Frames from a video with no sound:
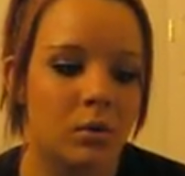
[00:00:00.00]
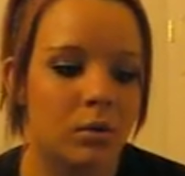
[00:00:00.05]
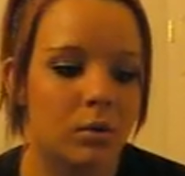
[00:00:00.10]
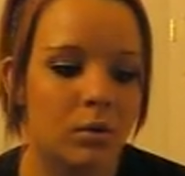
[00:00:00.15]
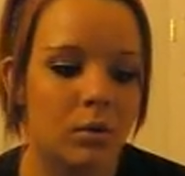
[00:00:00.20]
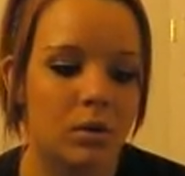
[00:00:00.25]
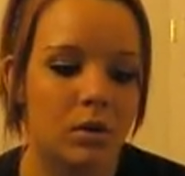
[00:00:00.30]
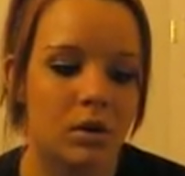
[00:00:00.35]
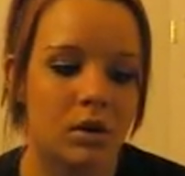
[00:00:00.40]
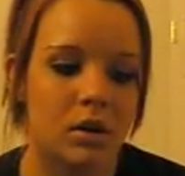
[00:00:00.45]

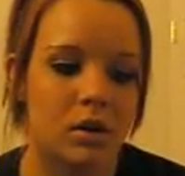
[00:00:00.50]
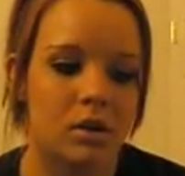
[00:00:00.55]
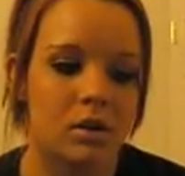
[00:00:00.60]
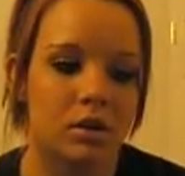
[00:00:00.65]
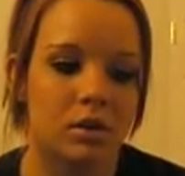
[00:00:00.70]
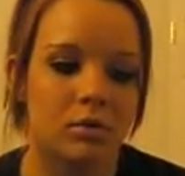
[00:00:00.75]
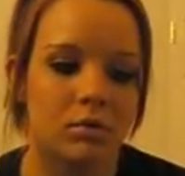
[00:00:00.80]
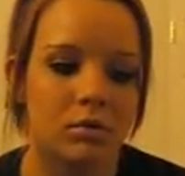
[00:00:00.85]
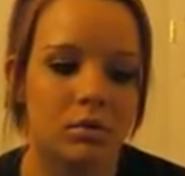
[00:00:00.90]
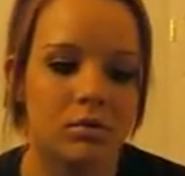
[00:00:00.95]
or
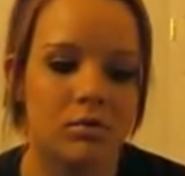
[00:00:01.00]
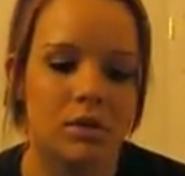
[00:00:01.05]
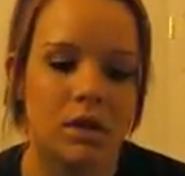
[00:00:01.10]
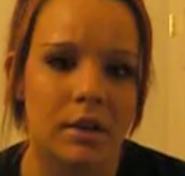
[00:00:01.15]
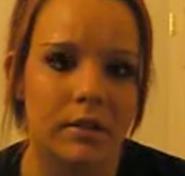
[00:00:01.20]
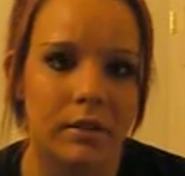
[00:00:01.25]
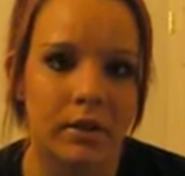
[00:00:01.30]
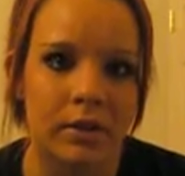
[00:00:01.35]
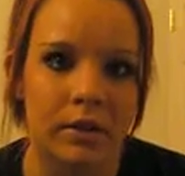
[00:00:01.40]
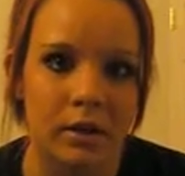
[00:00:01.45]
you lose
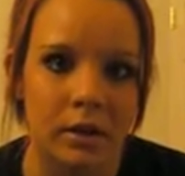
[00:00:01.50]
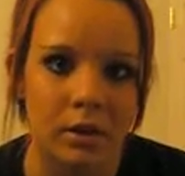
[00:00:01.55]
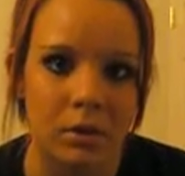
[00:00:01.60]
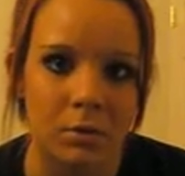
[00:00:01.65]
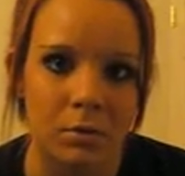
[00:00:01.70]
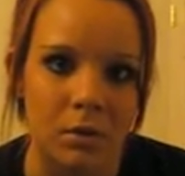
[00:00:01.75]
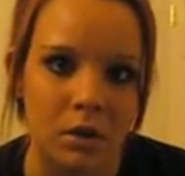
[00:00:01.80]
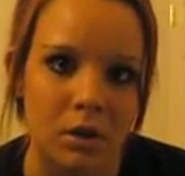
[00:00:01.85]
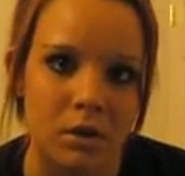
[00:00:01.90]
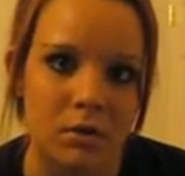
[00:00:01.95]
everything
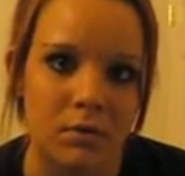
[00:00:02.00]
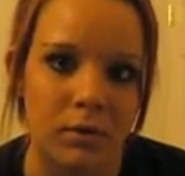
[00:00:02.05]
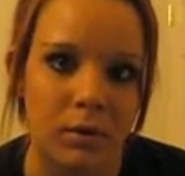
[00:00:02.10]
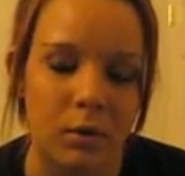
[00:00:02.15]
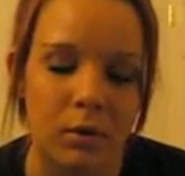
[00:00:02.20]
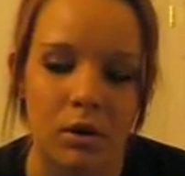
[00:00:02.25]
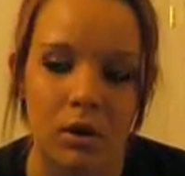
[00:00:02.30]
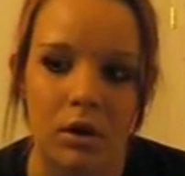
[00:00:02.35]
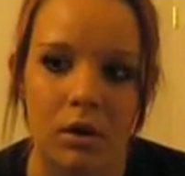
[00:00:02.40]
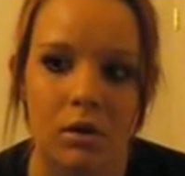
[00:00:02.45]
you worked
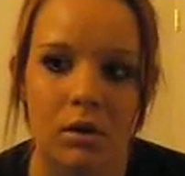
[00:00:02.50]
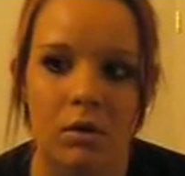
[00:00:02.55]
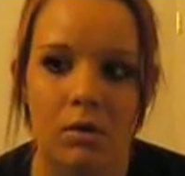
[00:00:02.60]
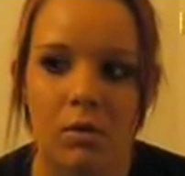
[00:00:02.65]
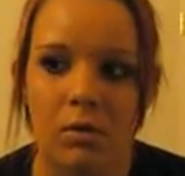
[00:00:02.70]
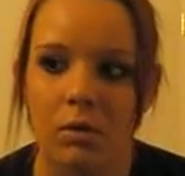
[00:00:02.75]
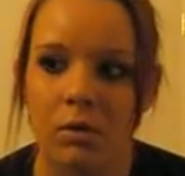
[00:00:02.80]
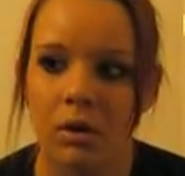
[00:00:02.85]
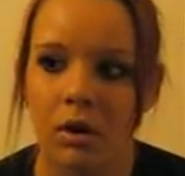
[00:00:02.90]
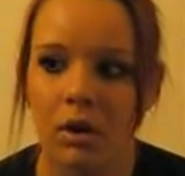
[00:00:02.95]
for,
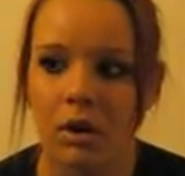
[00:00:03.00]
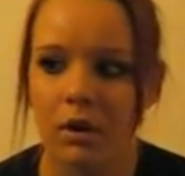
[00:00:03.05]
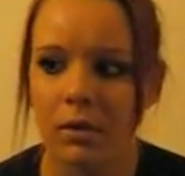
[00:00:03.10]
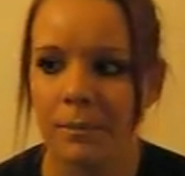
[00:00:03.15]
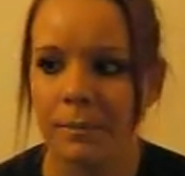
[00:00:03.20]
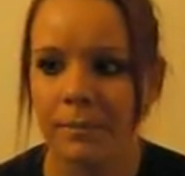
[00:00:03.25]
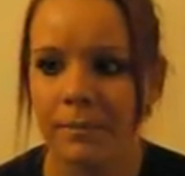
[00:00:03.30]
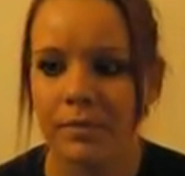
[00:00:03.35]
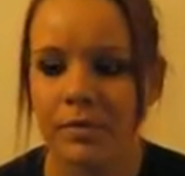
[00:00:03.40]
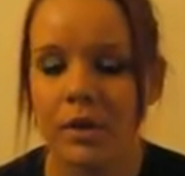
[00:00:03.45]
or
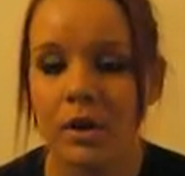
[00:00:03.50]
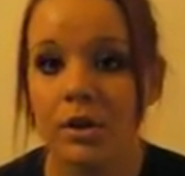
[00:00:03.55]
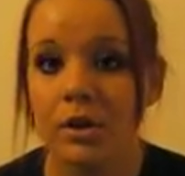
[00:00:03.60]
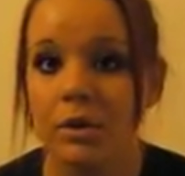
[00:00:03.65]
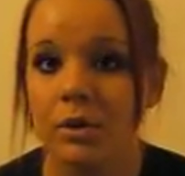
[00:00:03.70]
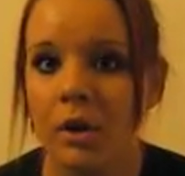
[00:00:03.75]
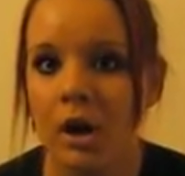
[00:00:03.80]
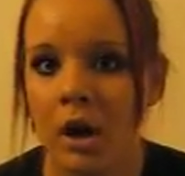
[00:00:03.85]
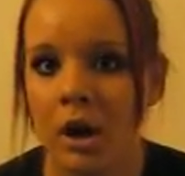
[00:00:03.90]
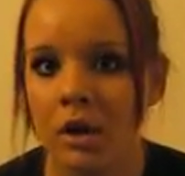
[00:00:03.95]

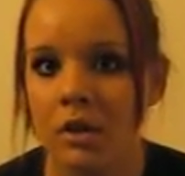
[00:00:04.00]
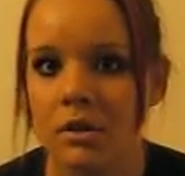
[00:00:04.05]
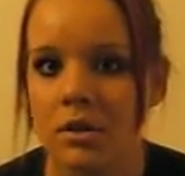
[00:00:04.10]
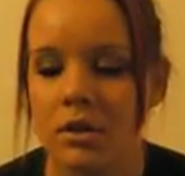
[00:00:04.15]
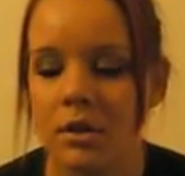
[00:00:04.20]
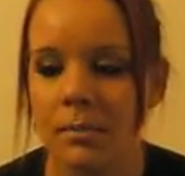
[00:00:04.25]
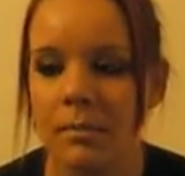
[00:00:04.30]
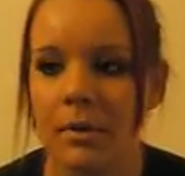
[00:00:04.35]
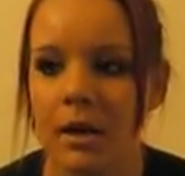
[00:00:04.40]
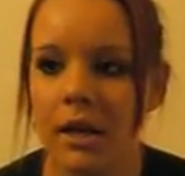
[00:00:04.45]
you hurt
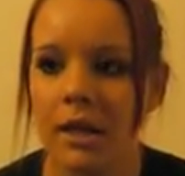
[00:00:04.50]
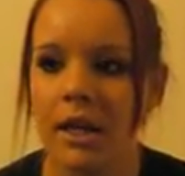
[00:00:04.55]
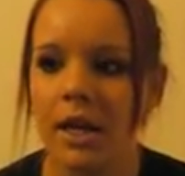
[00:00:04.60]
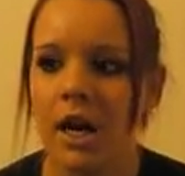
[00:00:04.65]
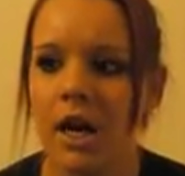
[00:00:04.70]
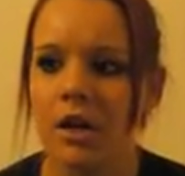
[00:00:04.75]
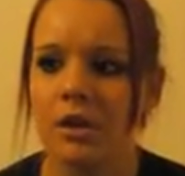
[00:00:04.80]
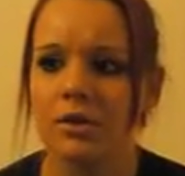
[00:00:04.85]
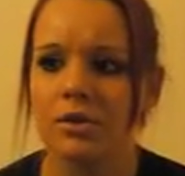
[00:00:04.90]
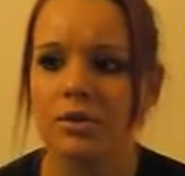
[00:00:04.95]
somebody
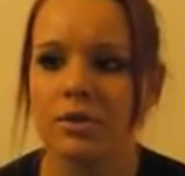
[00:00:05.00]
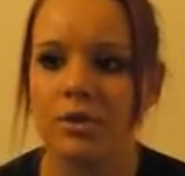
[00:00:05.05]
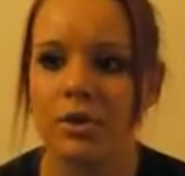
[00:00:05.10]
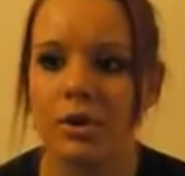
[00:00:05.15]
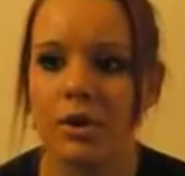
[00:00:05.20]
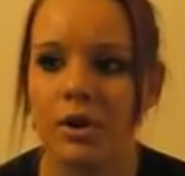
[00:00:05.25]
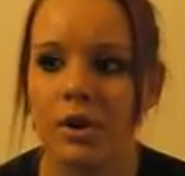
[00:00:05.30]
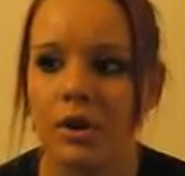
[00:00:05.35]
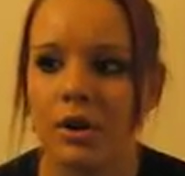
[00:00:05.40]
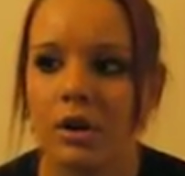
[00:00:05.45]
else,
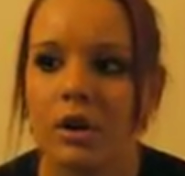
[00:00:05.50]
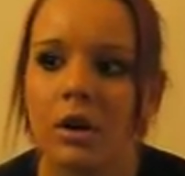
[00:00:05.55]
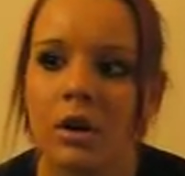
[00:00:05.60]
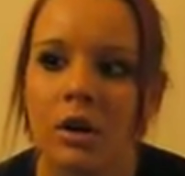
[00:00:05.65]
or